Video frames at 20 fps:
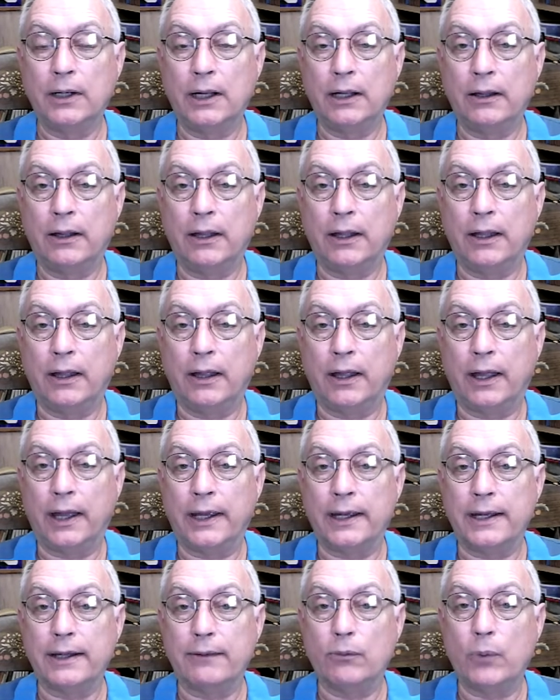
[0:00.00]
And we
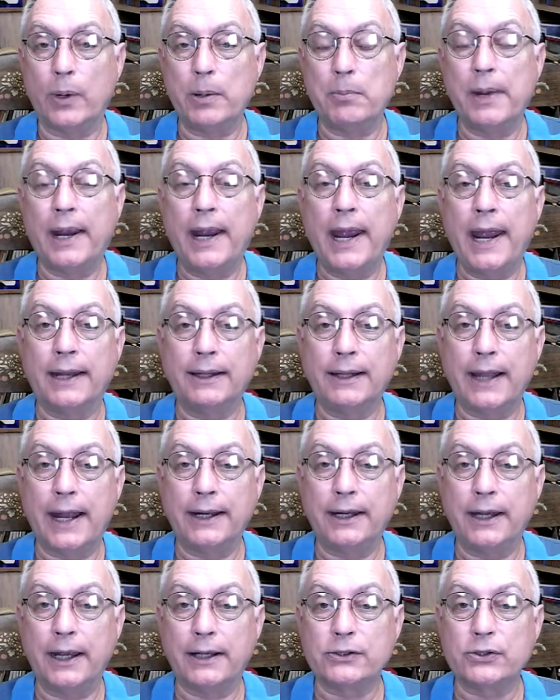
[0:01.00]
began that
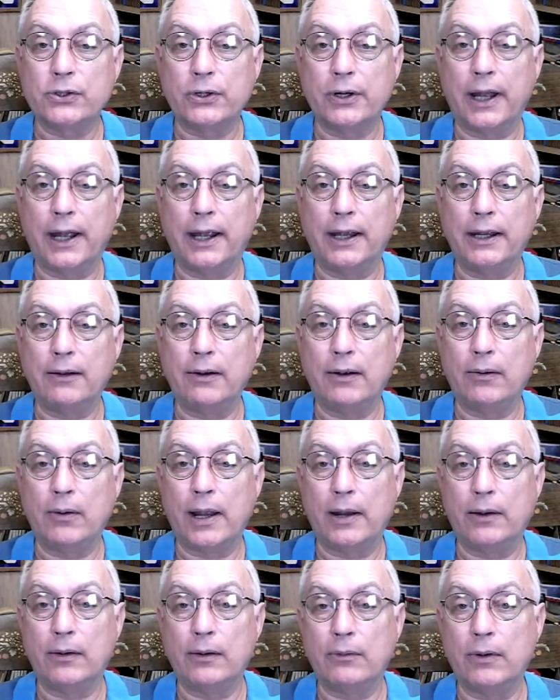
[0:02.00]
yesterday and,
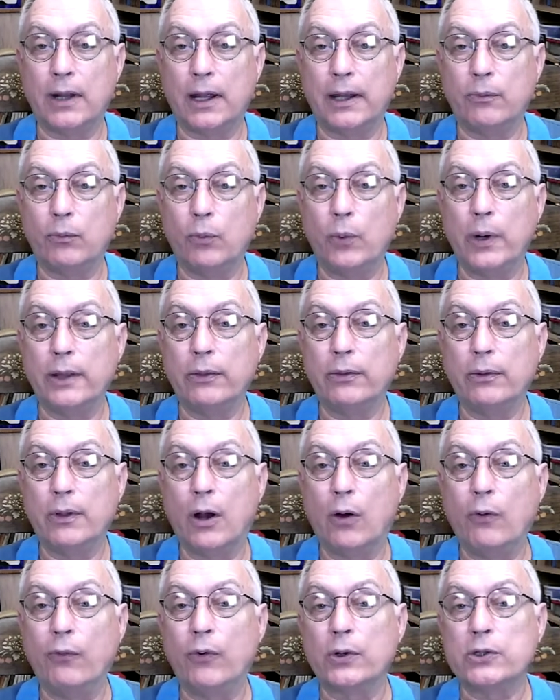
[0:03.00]
and went over
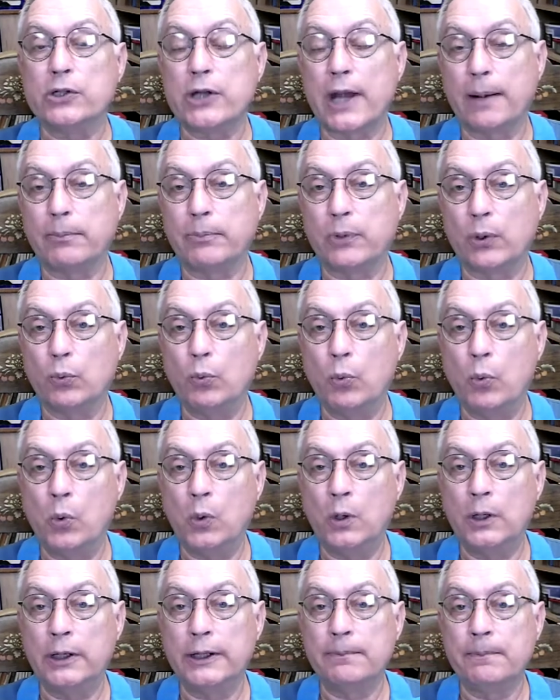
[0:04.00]
chapter one
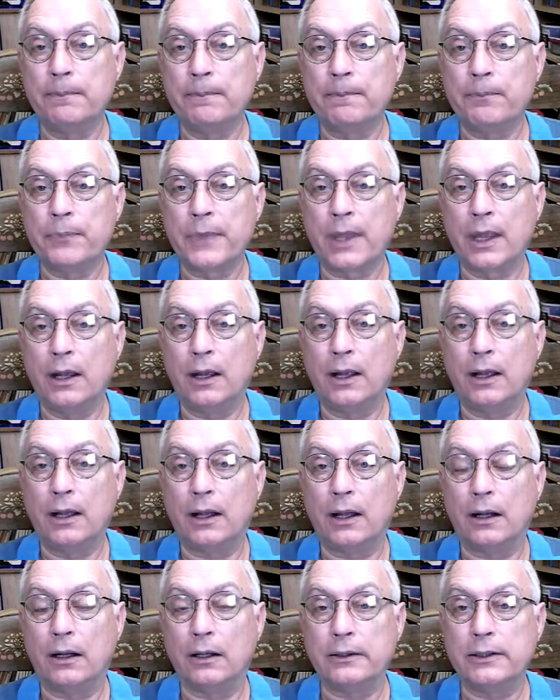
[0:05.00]
uh,
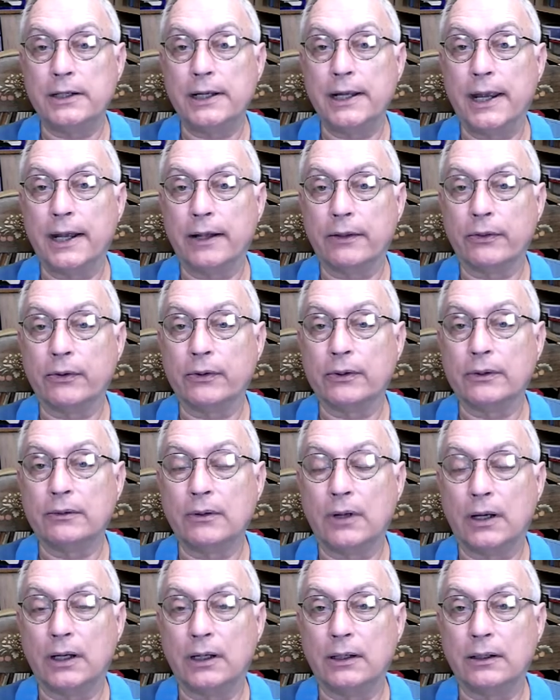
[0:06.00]
together, uh,
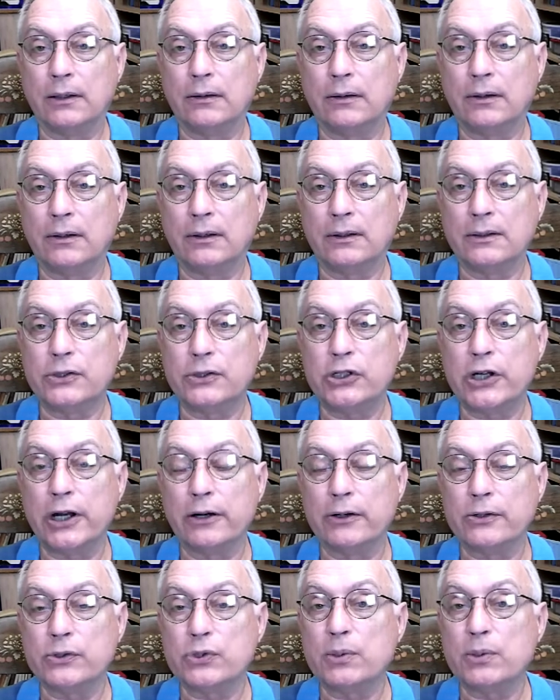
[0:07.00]
sharing some
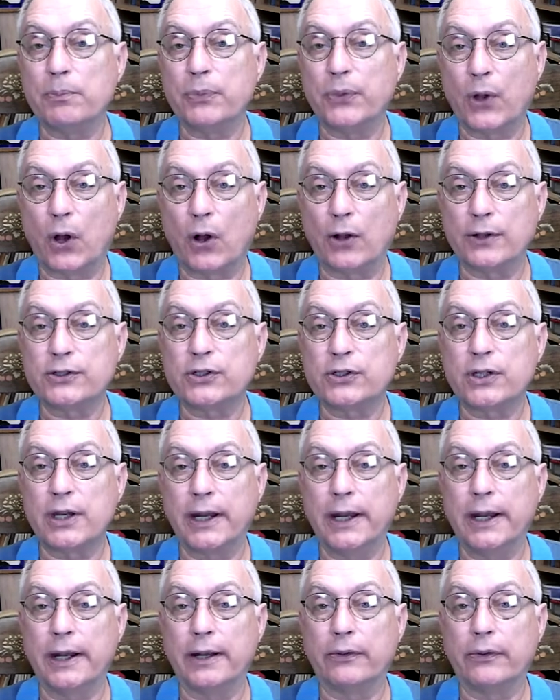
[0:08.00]
thoughts together,